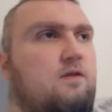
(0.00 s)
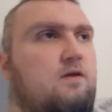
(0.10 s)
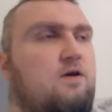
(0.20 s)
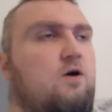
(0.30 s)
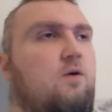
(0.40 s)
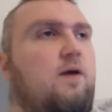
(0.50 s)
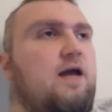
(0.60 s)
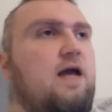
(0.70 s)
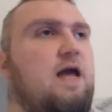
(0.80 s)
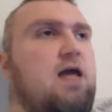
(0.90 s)

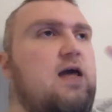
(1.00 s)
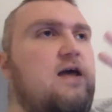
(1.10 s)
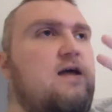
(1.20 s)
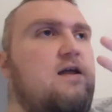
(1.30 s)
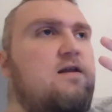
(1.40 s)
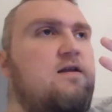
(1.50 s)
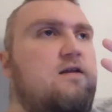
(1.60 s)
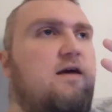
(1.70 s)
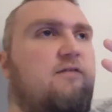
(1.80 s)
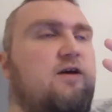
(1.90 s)
going
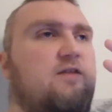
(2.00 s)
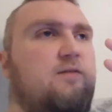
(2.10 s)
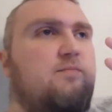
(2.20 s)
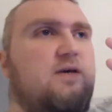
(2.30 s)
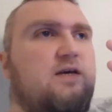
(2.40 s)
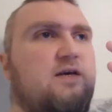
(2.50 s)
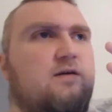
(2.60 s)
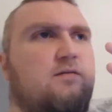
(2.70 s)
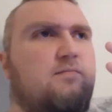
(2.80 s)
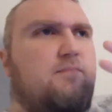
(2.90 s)
and evidently
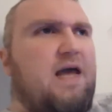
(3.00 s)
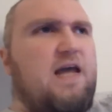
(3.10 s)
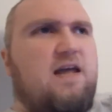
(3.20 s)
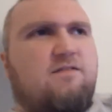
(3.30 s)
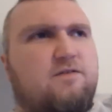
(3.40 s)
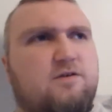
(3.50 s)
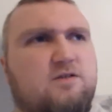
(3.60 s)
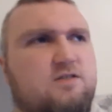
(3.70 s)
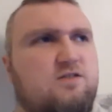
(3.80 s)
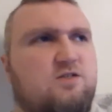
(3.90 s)
being paid for
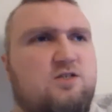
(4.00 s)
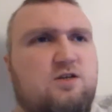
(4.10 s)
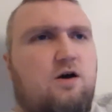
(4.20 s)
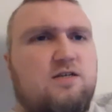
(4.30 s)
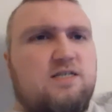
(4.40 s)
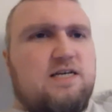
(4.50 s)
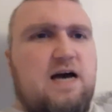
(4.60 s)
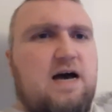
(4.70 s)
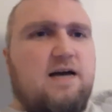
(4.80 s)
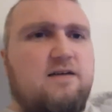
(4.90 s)
just to talk to
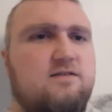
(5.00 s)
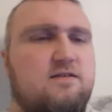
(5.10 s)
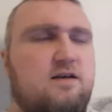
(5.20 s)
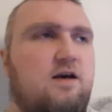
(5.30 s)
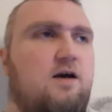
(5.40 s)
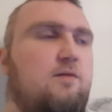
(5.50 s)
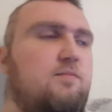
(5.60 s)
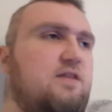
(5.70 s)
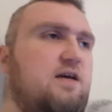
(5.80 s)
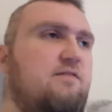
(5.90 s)
guys.
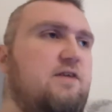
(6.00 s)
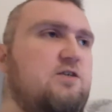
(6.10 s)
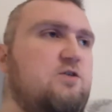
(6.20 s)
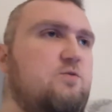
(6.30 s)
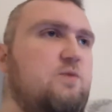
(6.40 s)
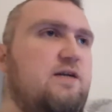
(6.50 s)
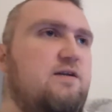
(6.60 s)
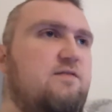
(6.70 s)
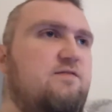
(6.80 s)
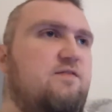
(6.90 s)
But then eventually we
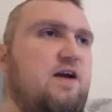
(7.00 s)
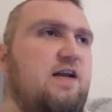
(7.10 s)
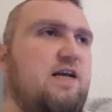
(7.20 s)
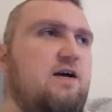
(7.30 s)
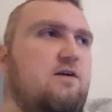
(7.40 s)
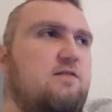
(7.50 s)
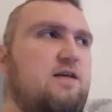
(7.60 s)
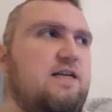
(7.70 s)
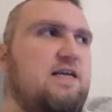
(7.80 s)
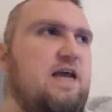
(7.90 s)
end up finding out
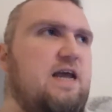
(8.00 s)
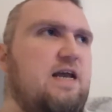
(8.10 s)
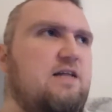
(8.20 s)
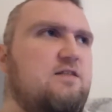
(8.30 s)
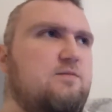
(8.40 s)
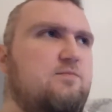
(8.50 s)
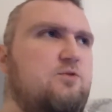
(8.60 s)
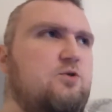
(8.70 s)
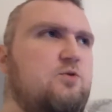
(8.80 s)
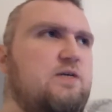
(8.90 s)
that Kate ends up
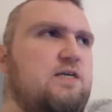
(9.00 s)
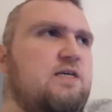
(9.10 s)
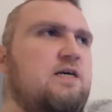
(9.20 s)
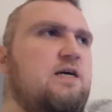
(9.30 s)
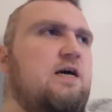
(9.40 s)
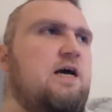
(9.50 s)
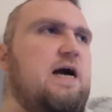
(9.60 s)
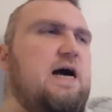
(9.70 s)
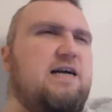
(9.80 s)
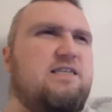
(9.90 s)
doing
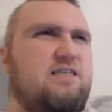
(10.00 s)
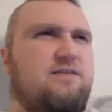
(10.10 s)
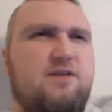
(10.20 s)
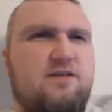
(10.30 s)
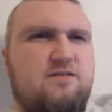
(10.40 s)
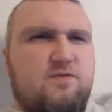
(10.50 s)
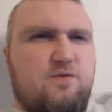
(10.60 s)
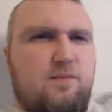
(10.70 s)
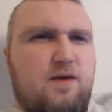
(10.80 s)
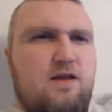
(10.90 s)
activities
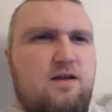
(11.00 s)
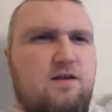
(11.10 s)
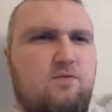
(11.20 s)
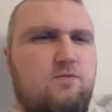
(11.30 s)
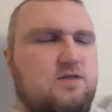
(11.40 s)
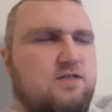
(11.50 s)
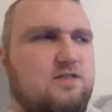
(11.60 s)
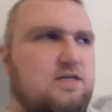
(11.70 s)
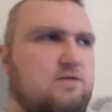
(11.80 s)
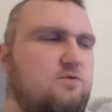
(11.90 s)
for men, which I
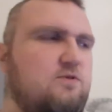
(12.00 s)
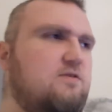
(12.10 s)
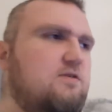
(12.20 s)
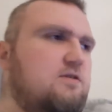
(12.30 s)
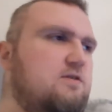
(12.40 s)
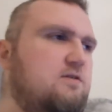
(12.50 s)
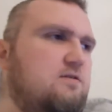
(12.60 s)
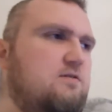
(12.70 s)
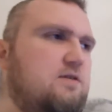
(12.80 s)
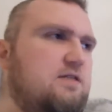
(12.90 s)
thought was
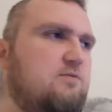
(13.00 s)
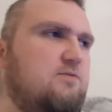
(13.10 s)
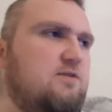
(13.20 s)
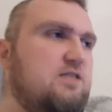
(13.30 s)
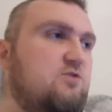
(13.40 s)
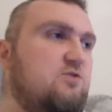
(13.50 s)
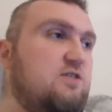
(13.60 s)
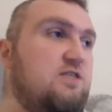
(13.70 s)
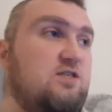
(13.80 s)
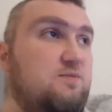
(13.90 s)
uh, I thought was
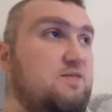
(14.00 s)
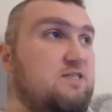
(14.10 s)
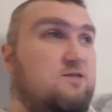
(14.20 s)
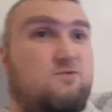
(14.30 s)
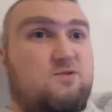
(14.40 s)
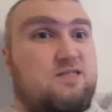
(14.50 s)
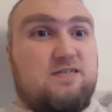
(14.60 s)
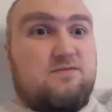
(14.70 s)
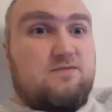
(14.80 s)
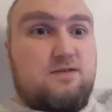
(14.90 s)
interesting just because it was
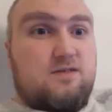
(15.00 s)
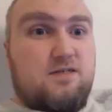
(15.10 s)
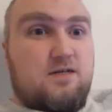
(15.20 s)
different.